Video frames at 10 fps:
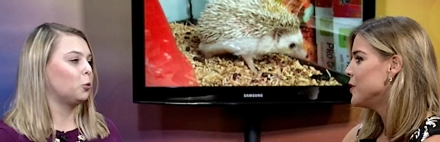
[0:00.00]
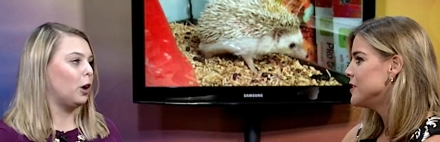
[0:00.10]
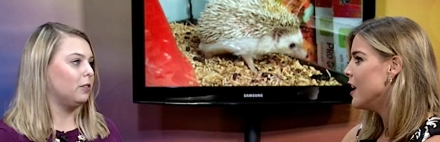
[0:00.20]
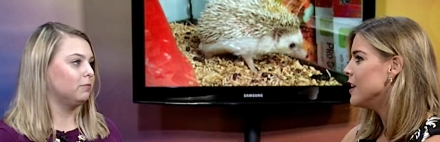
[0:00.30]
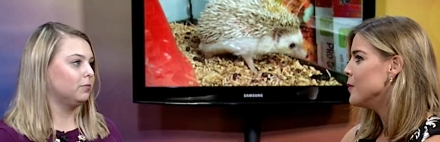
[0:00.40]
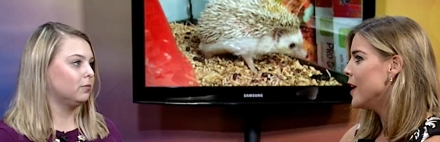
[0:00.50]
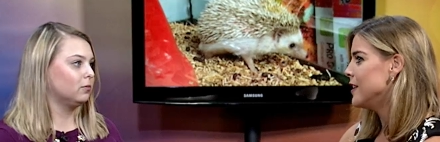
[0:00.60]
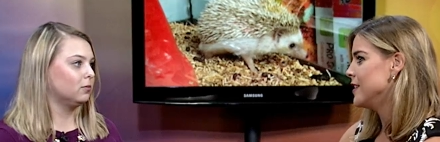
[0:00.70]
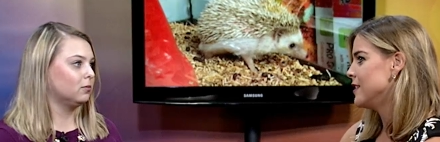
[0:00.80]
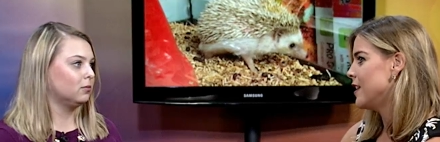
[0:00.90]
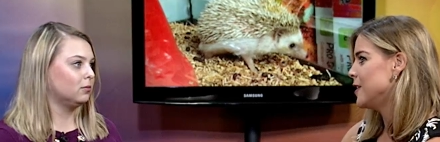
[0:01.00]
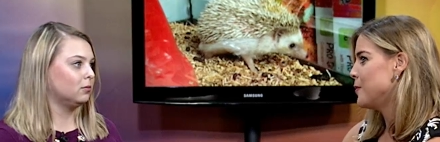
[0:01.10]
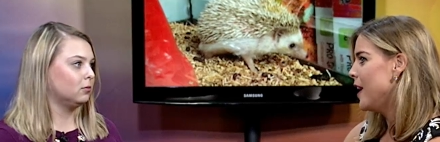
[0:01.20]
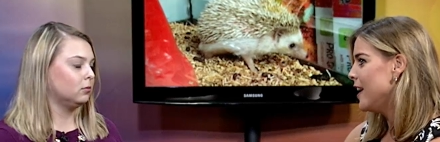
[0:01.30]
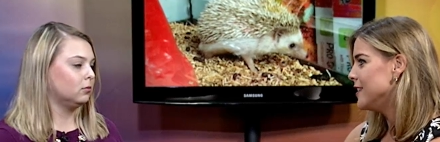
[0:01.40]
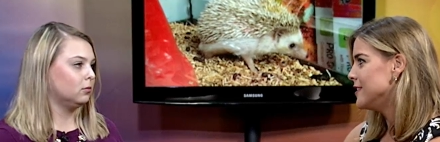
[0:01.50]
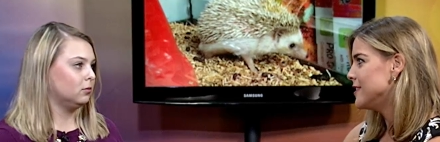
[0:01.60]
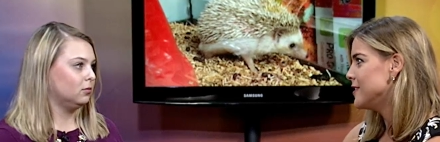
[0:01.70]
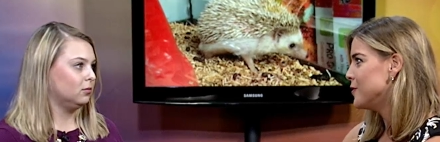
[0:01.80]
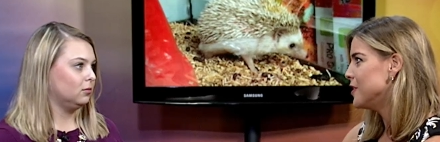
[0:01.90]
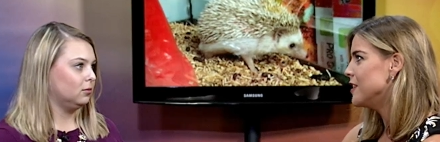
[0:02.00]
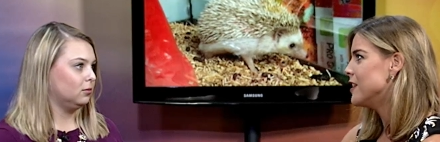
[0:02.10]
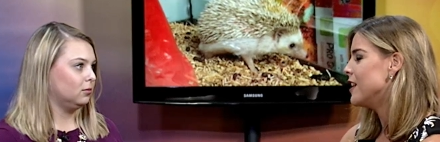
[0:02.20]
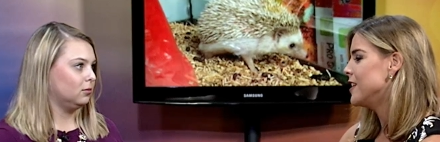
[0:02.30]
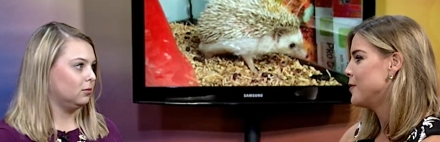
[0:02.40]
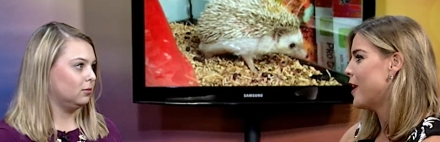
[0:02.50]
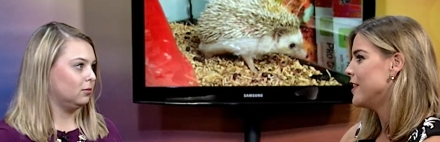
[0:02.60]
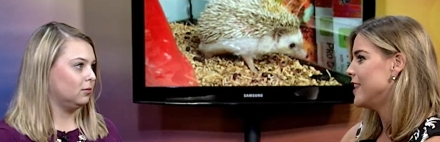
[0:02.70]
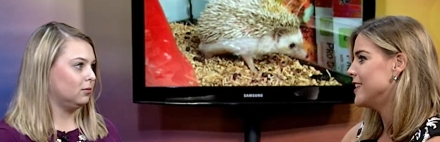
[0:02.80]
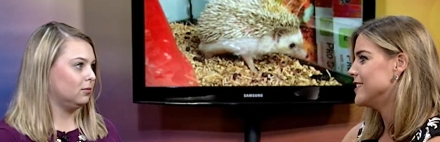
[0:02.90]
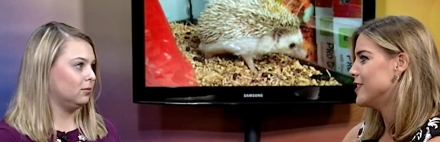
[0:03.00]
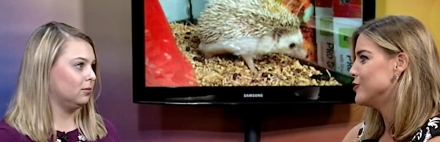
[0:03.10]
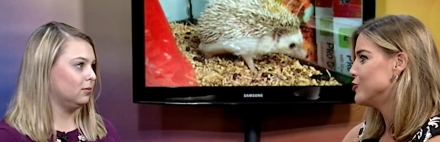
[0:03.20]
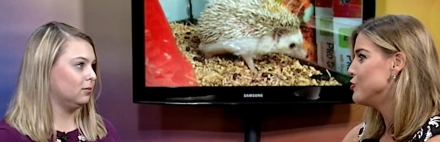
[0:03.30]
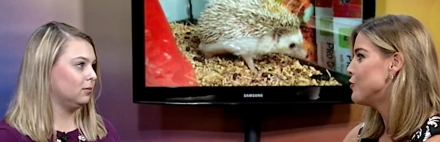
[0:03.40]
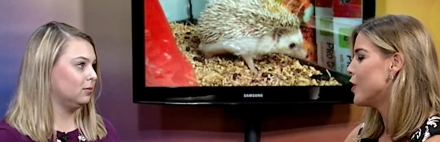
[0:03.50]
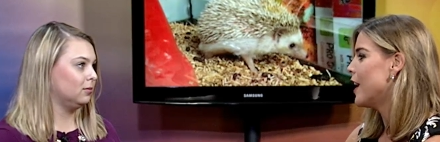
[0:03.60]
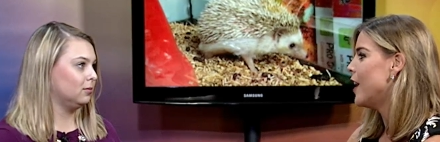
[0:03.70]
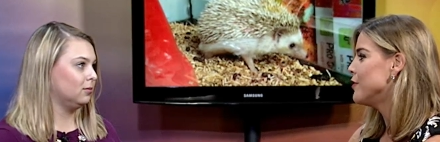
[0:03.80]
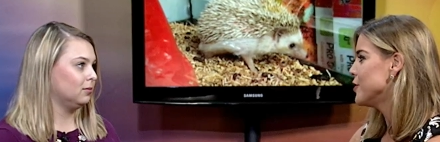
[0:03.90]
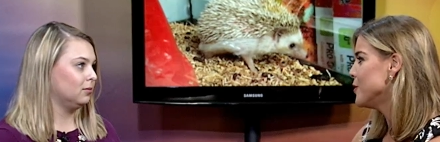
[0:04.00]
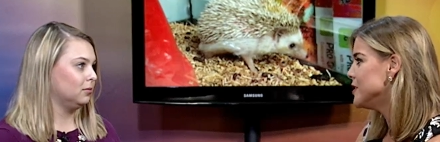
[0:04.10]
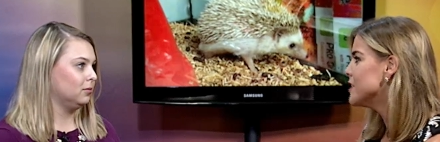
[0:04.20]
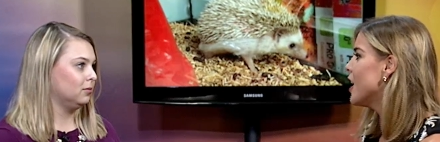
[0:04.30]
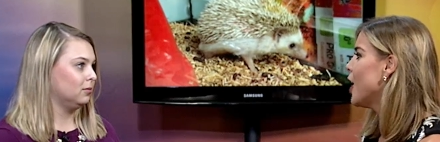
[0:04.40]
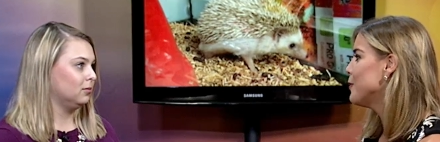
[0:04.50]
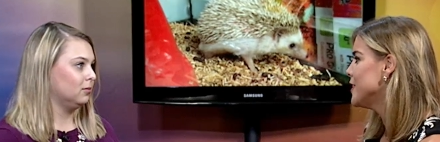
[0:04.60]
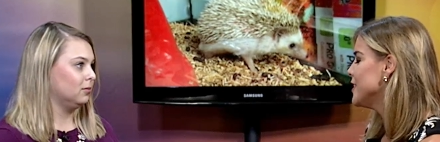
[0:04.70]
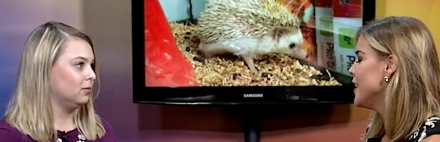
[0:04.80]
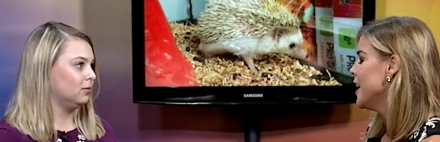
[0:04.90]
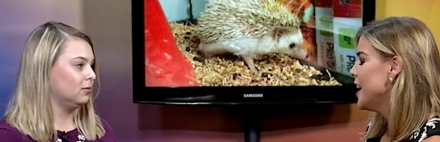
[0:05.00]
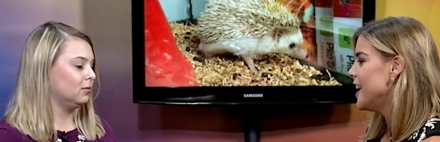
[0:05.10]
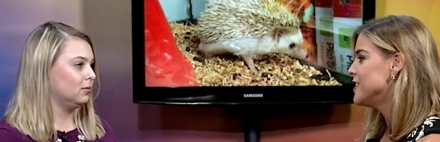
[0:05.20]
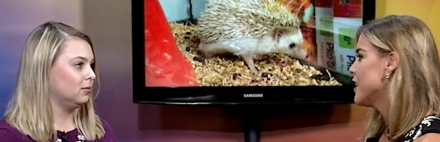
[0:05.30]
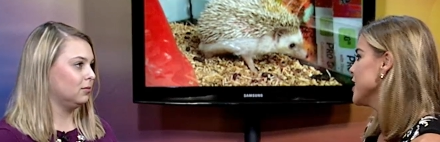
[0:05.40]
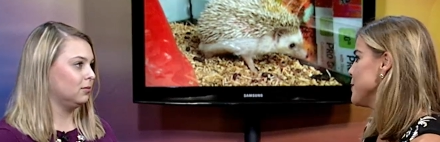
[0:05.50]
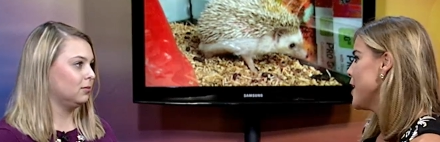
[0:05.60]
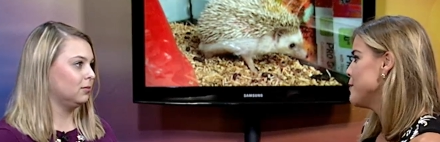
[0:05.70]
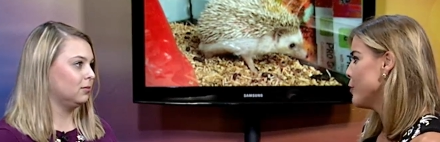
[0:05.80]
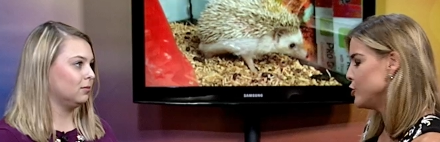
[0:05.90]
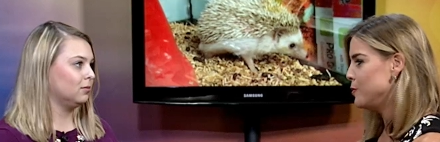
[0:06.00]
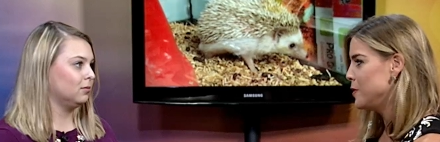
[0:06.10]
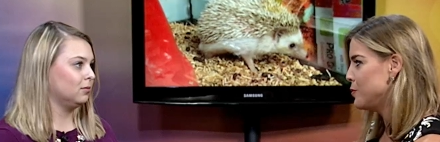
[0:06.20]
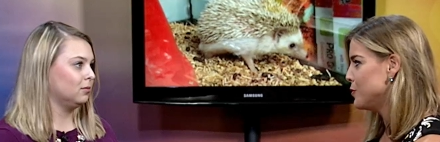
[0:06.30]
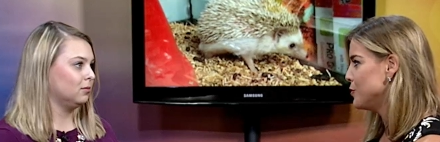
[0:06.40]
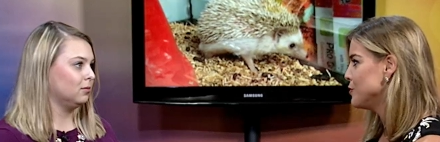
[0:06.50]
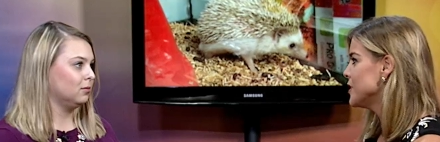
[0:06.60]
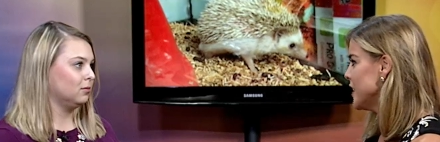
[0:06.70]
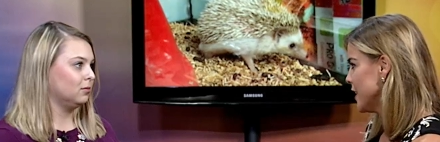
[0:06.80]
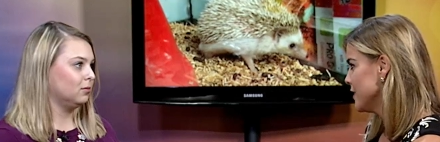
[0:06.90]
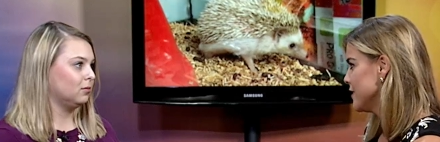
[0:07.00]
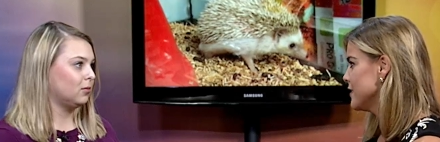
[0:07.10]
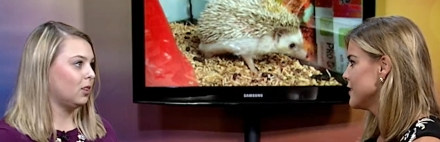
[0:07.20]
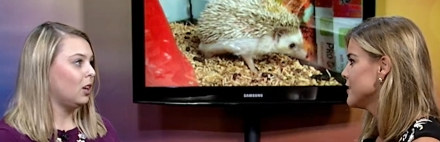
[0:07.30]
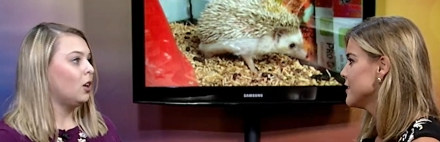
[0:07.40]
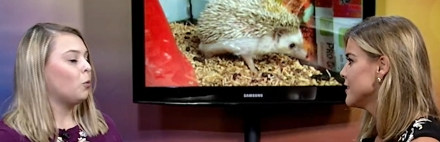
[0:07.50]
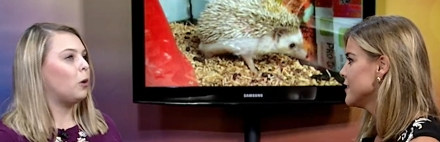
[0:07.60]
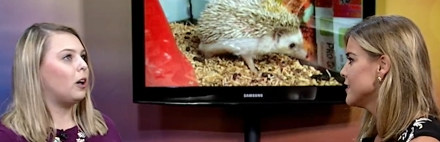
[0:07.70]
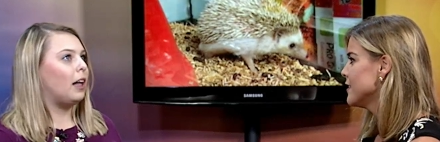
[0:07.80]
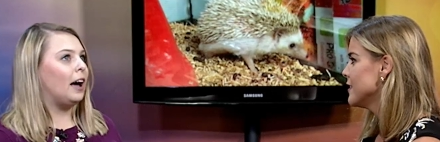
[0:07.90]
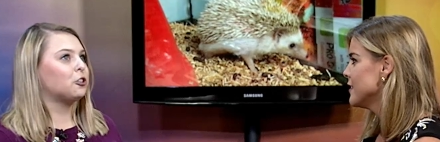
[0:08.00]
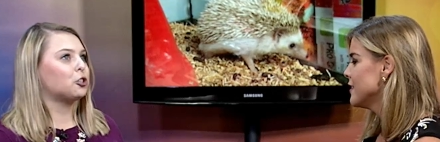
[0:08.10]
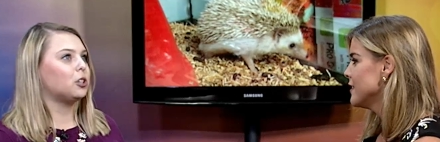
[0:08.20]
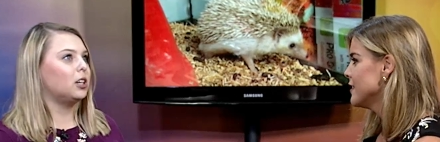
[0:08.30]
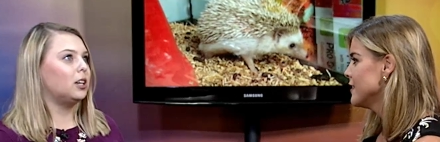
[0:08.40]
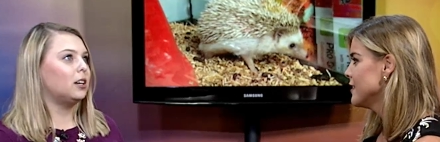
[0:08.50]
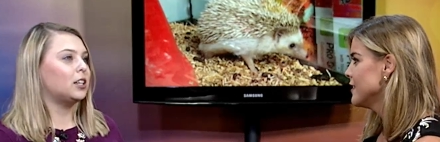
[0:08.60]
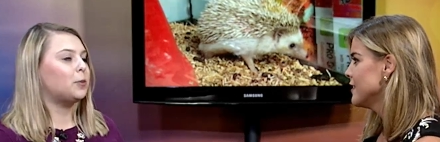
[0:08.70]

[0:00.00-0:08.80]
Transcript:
Speaker 1: we right. talk about exotic pets, we're not talking about things that are too far out there. What's a common exotic pet most people get? Well, actually, it